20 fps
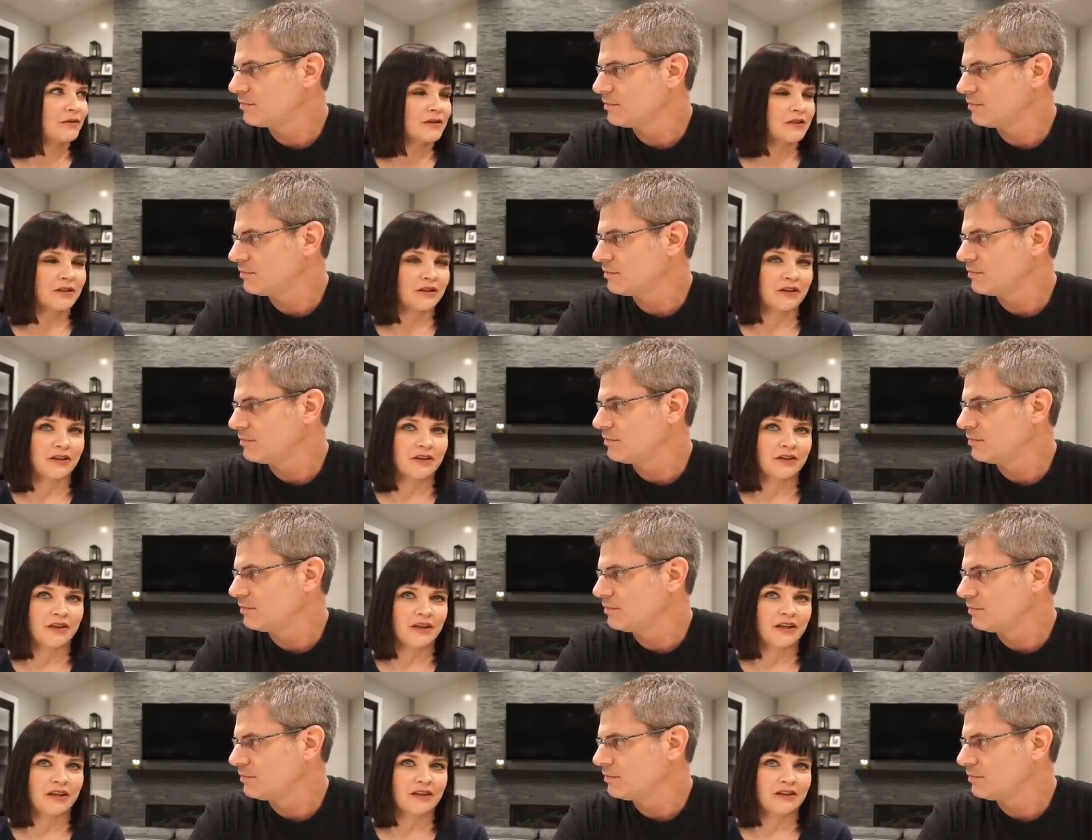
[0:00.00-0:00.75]
Speaker 1: was a
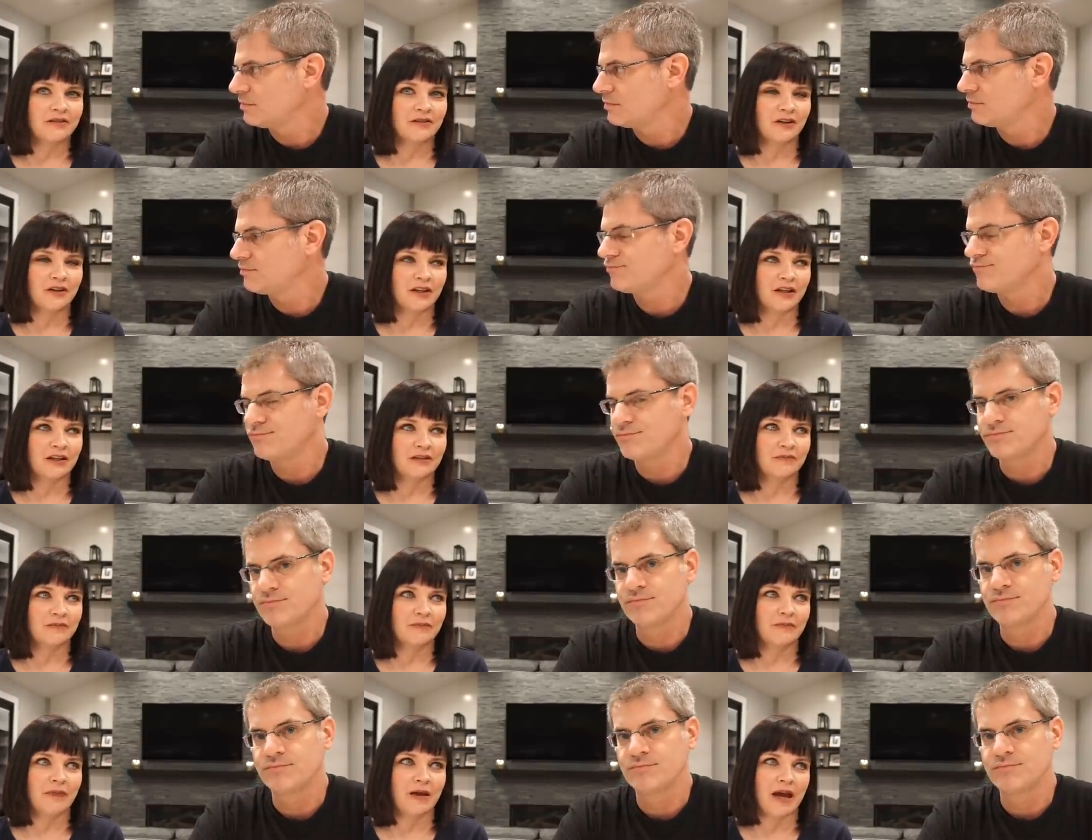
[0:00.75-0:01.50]
good thing
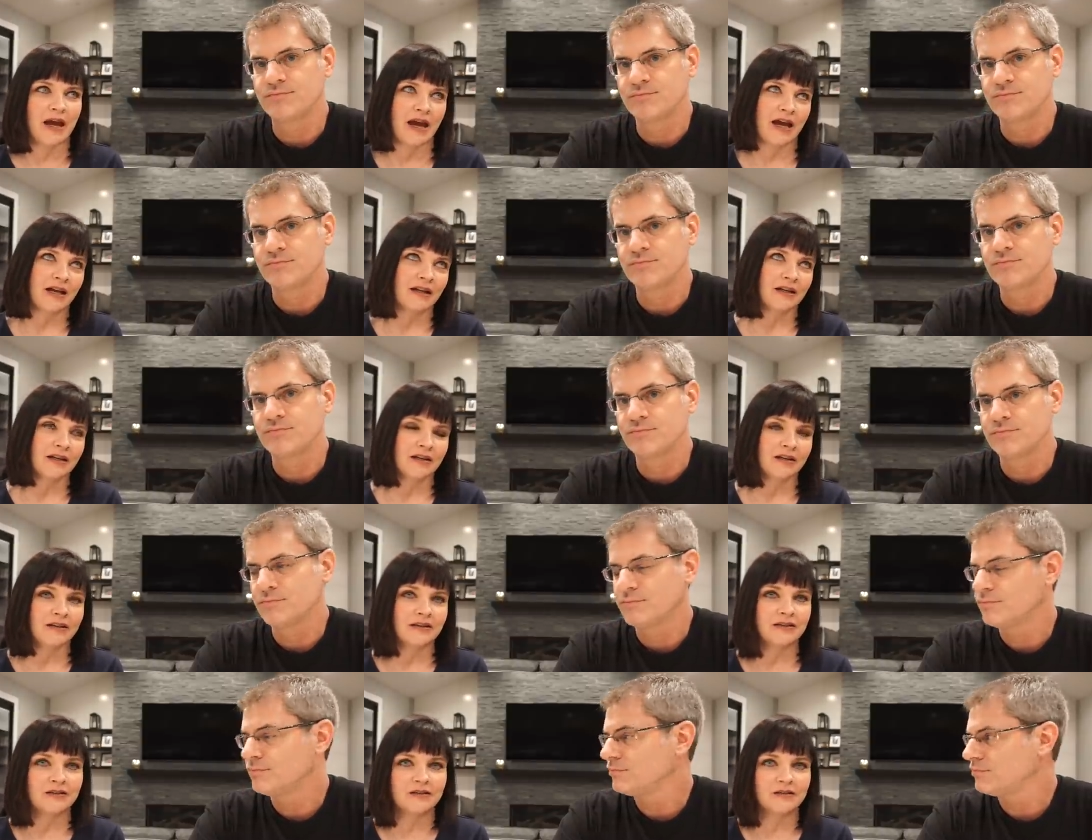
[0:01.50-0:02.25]
looking back.
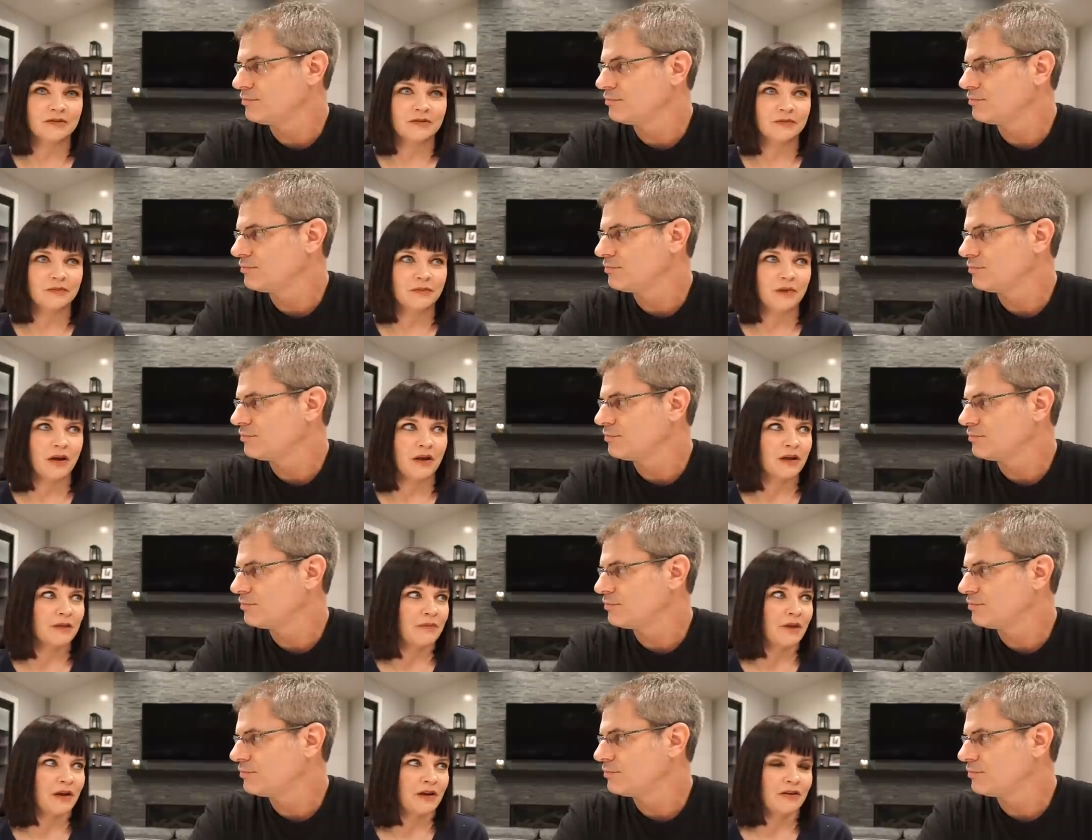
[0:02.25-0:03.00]

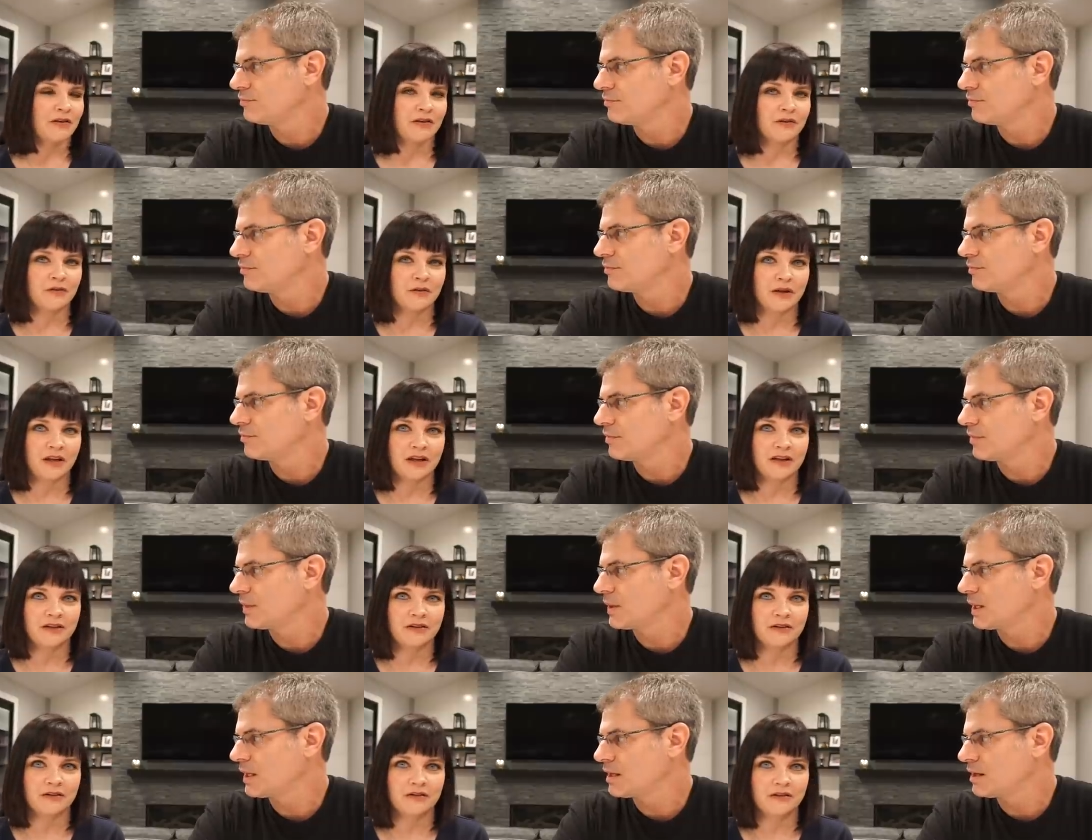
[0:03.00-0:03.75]
Probably better that we had
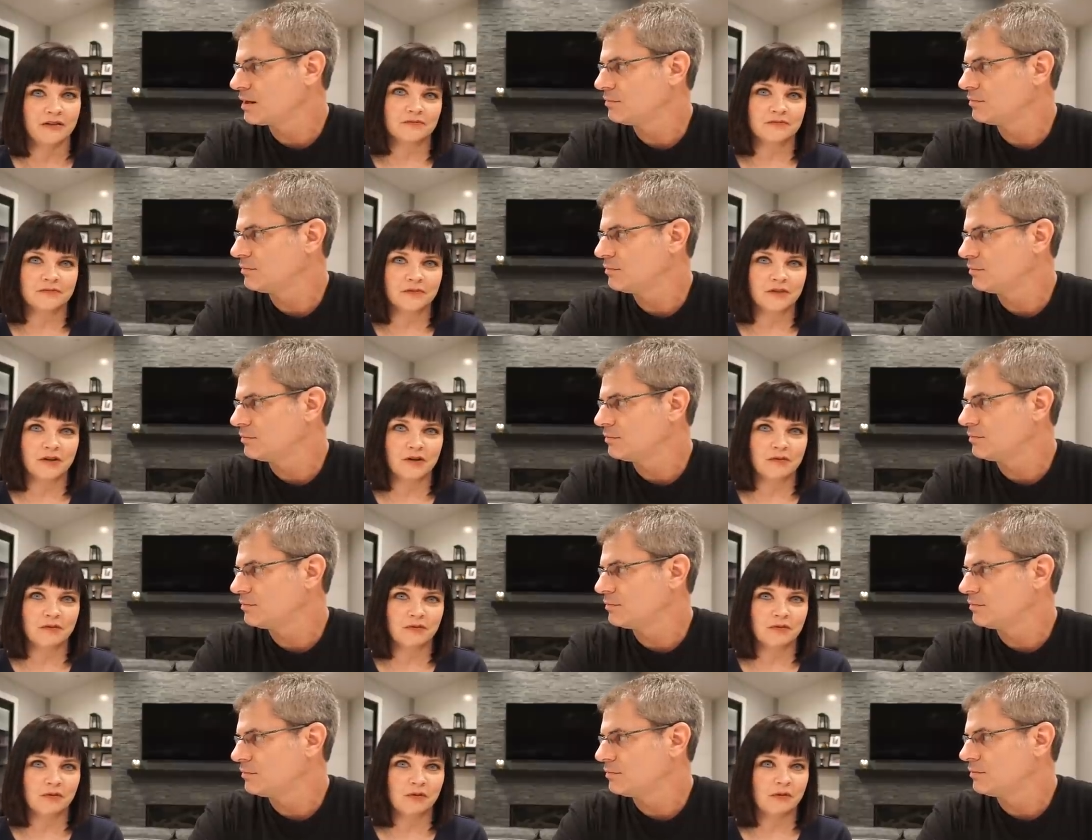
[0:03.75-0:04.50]
to
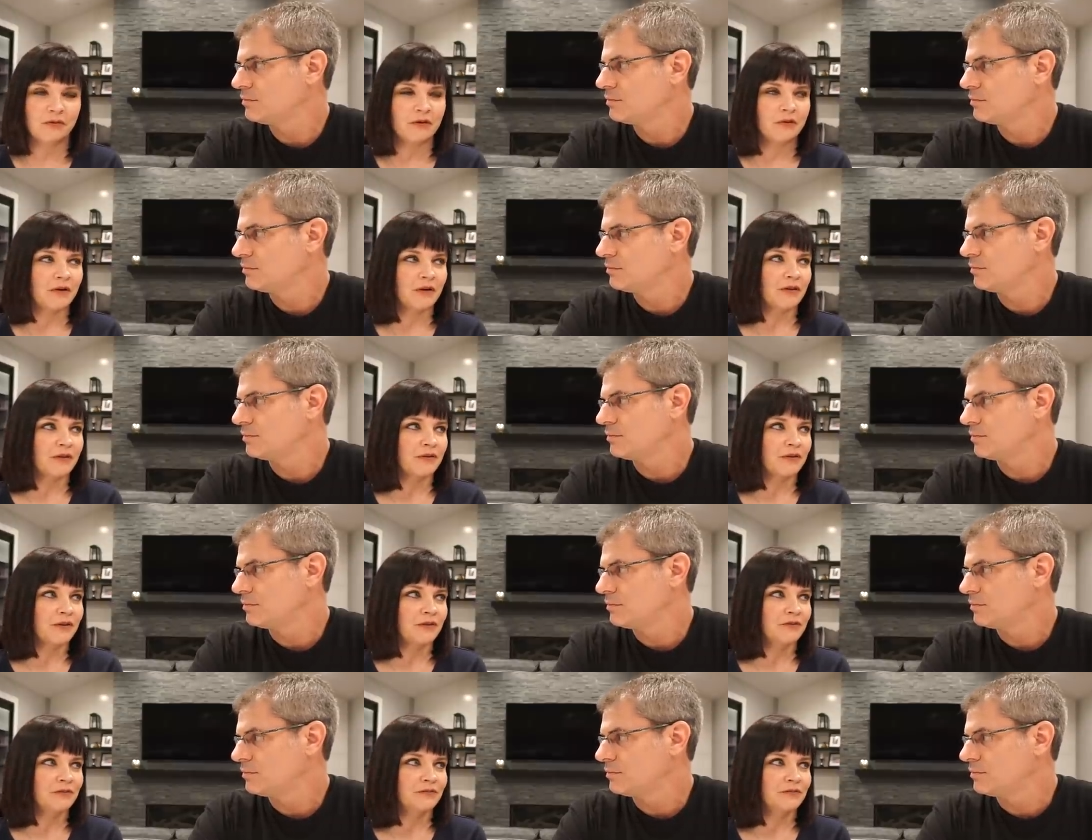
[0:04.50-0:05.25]
go through what we went
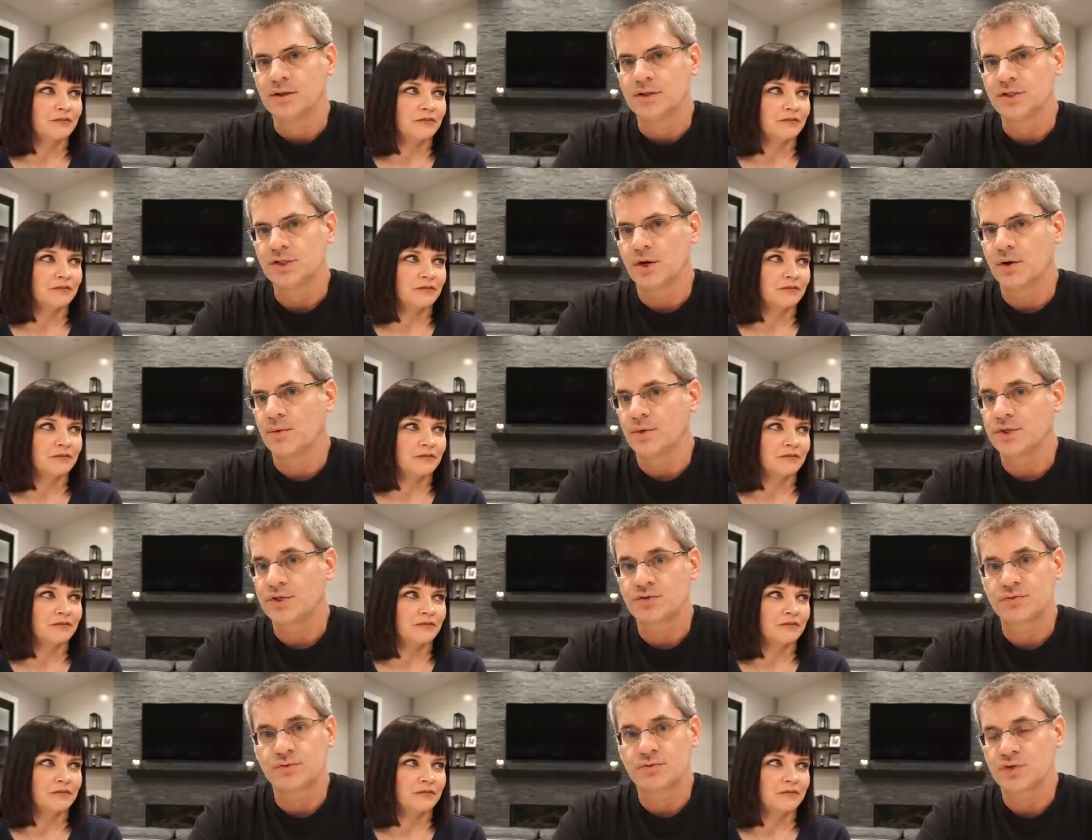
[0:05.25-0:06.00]
through.
Speaker 2: So
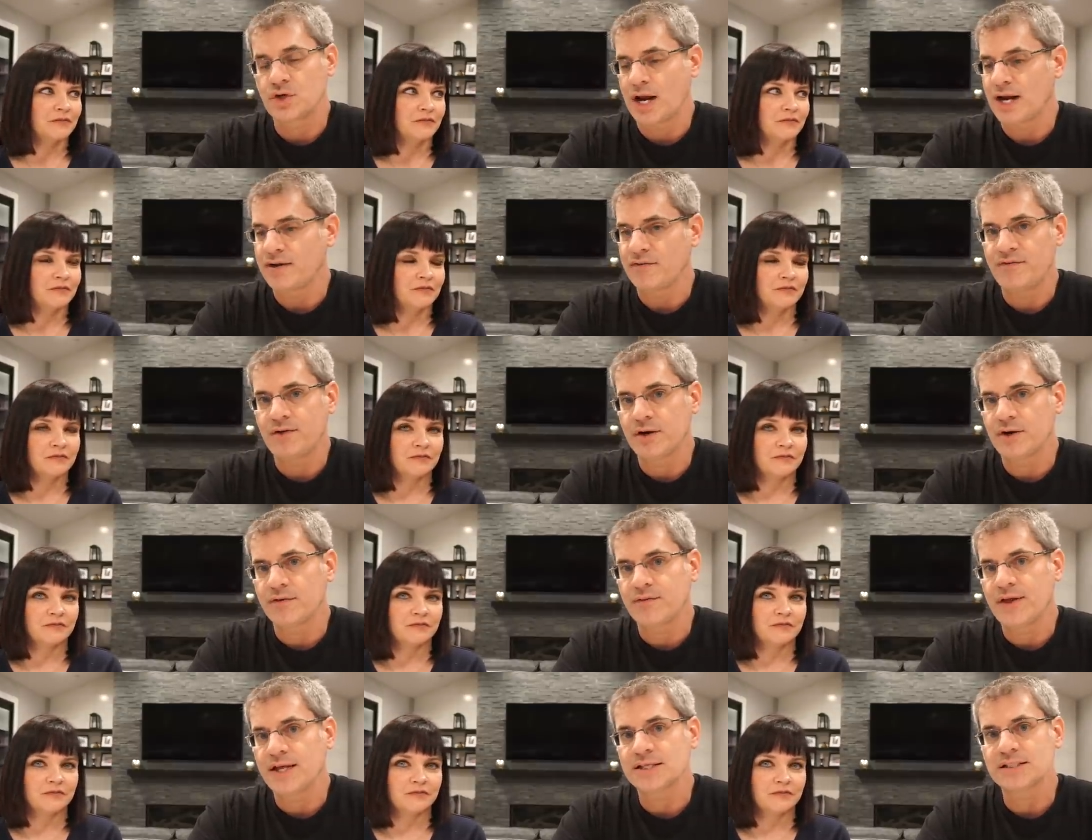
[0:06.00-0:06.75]
we trying to
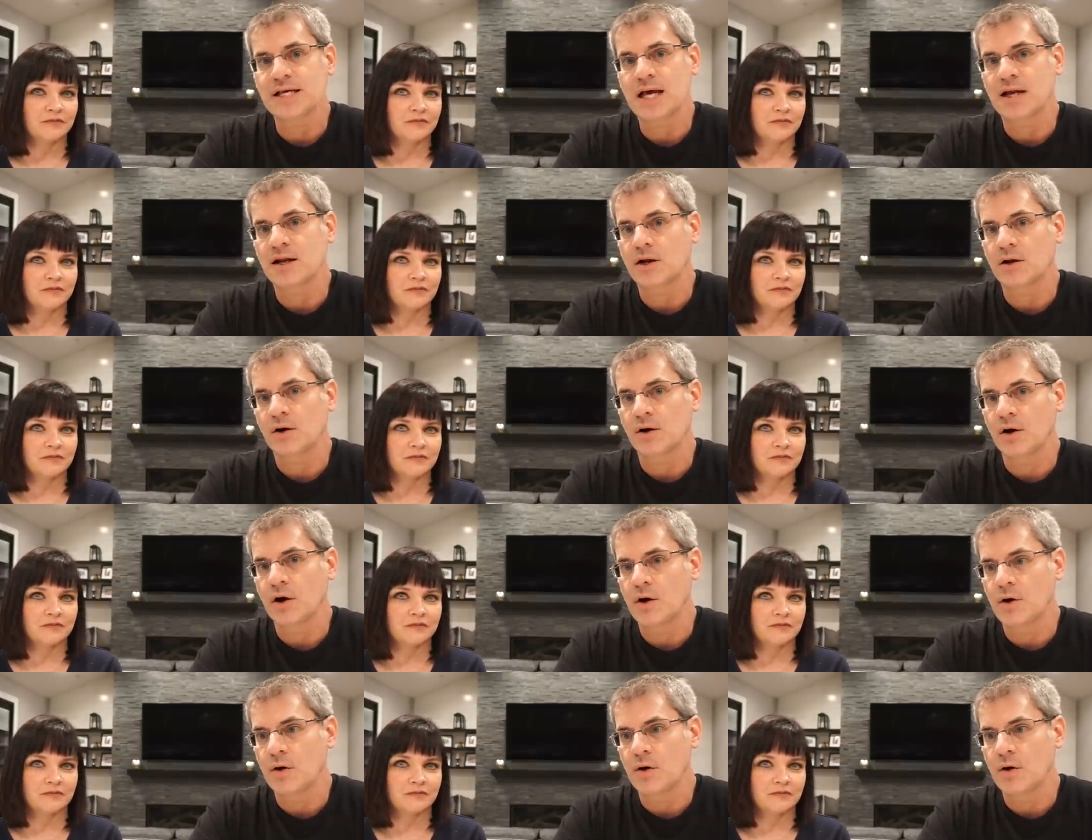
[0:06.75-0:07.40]
figure things out on our